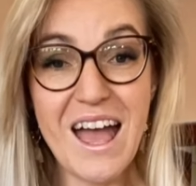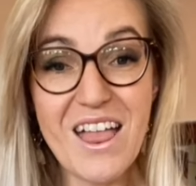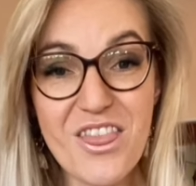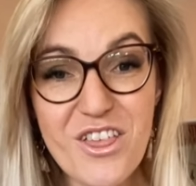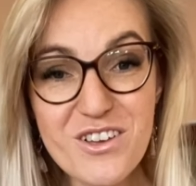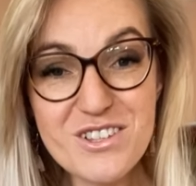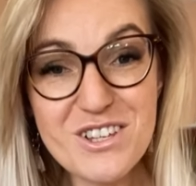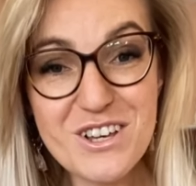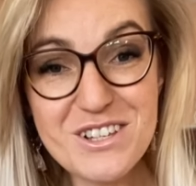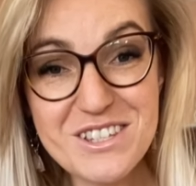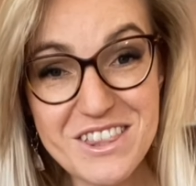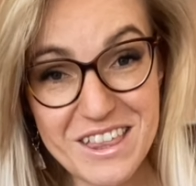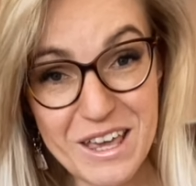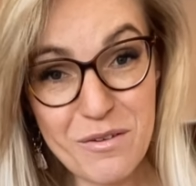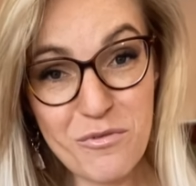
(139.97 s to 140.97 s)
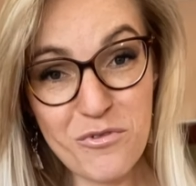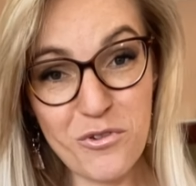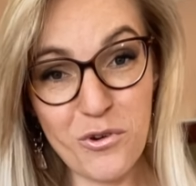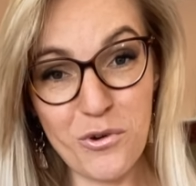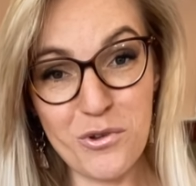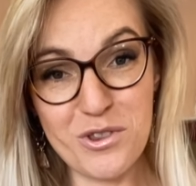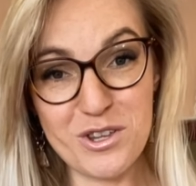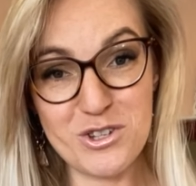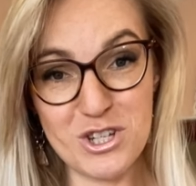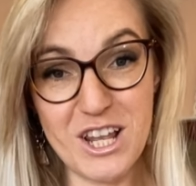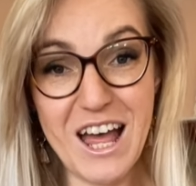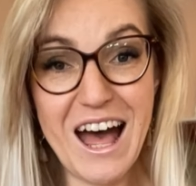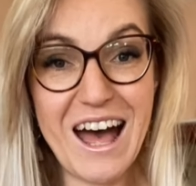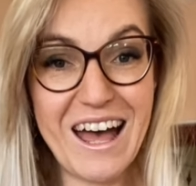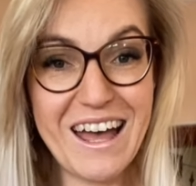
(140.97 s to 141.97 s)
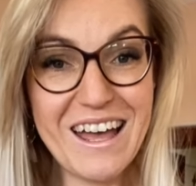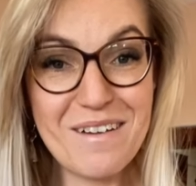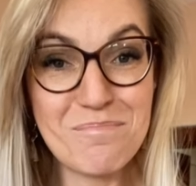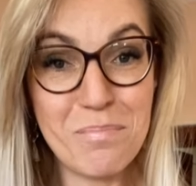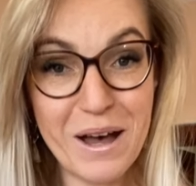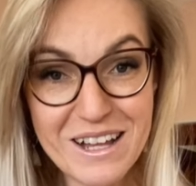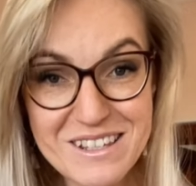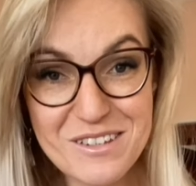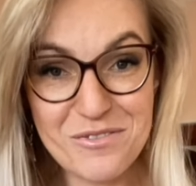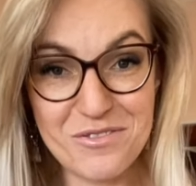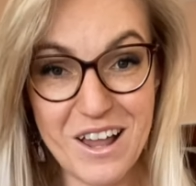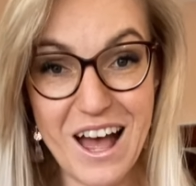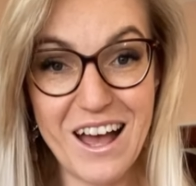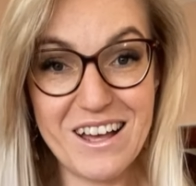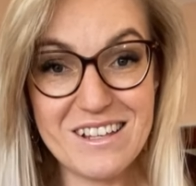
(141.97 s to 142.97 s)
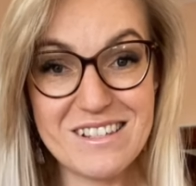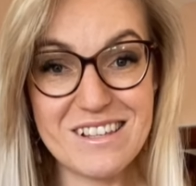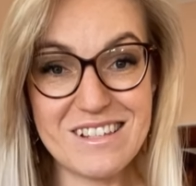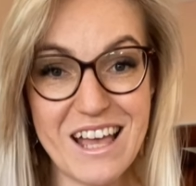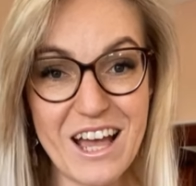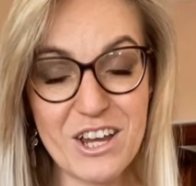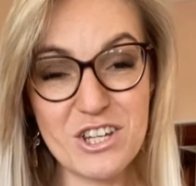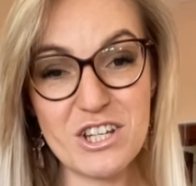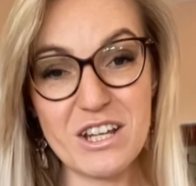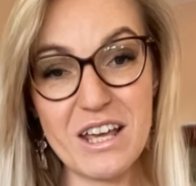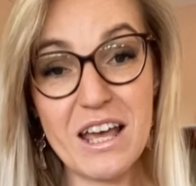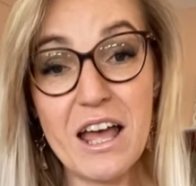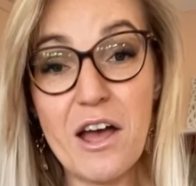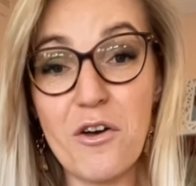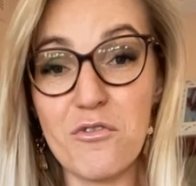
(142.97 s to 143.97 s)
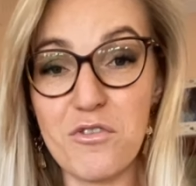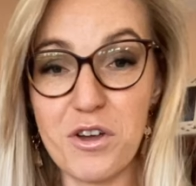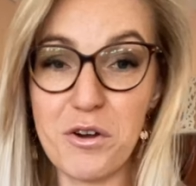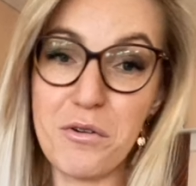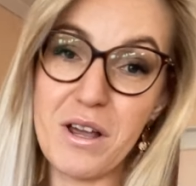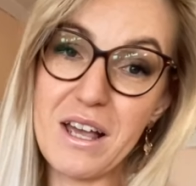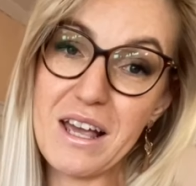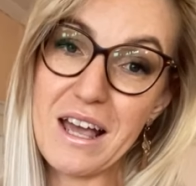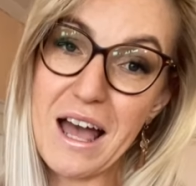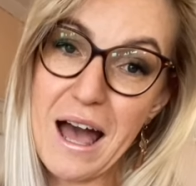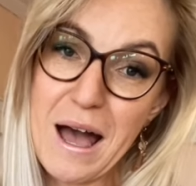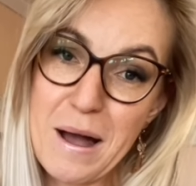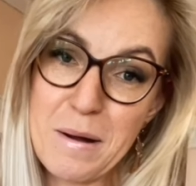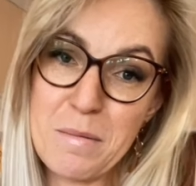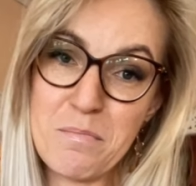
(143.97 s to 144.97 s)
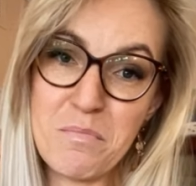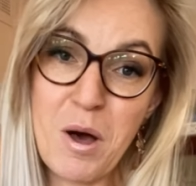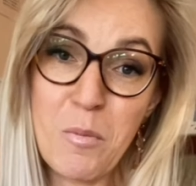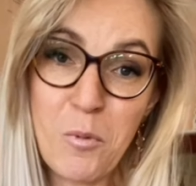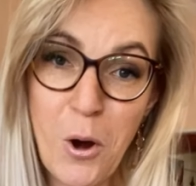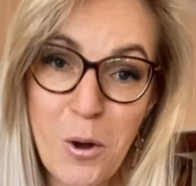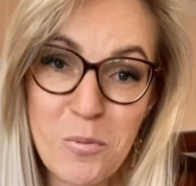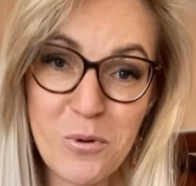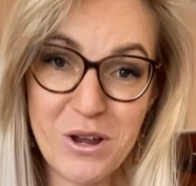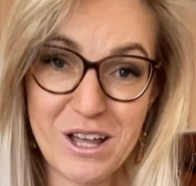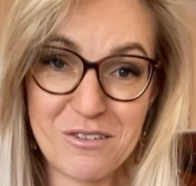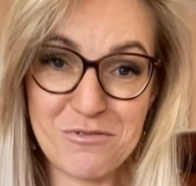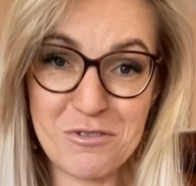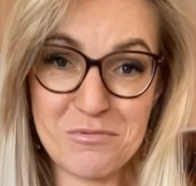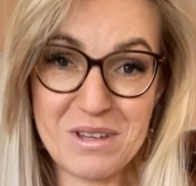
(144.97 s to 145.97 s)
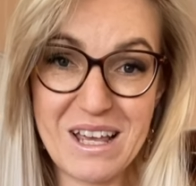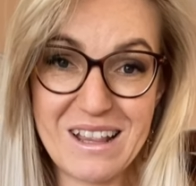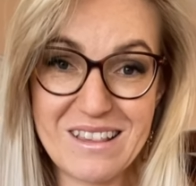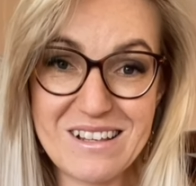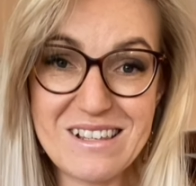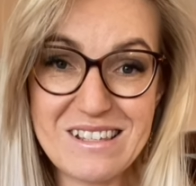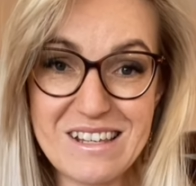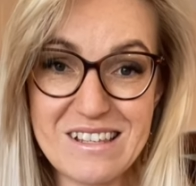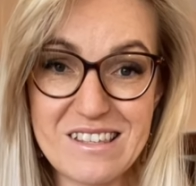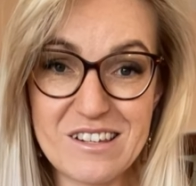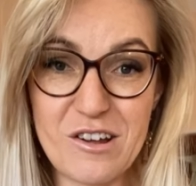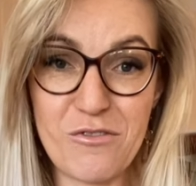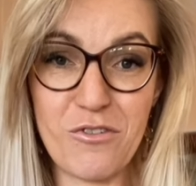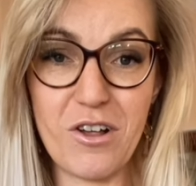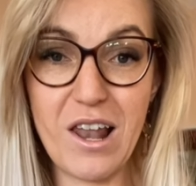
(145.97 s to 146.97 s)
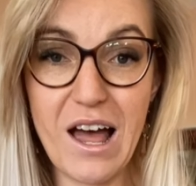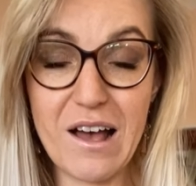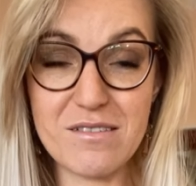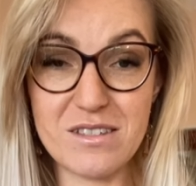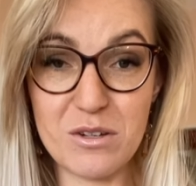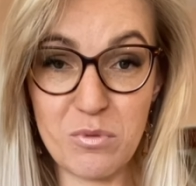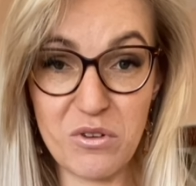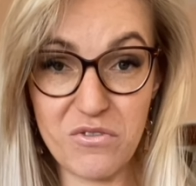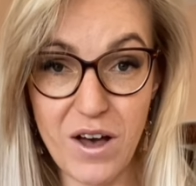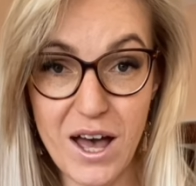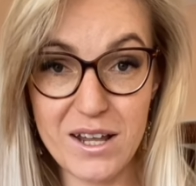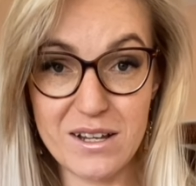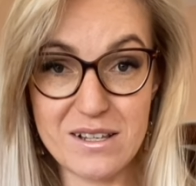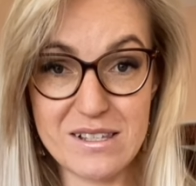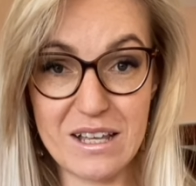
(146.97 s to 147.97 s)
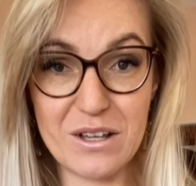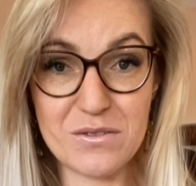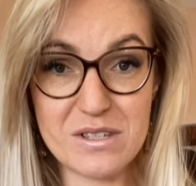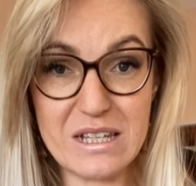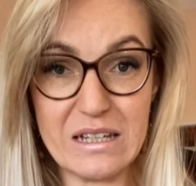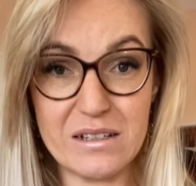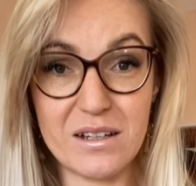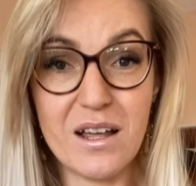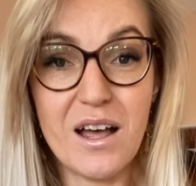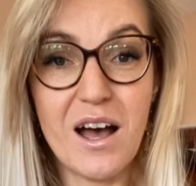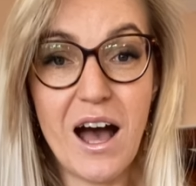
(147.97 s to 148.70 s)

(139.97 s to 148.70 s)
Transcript: This year's theme for the July, butterflies, is actually very appropriate for me in this season of our lives that we find ourselves in,